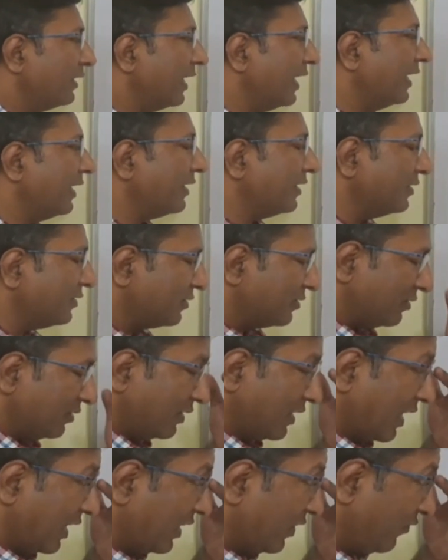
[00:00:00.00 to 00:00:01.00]
that is
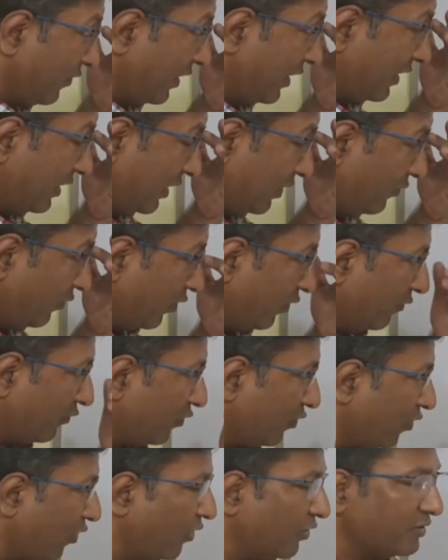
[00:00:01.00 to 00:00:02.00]
derivative
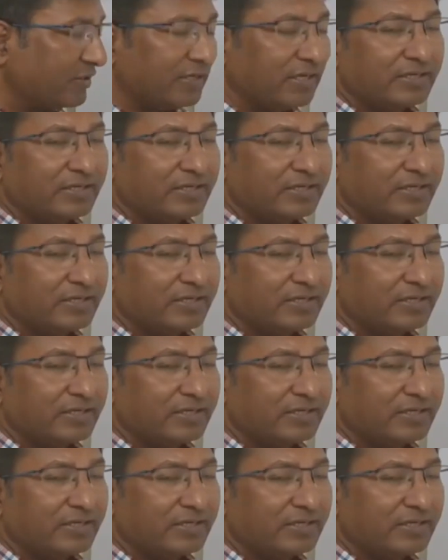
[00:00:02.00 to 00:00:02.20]
of cos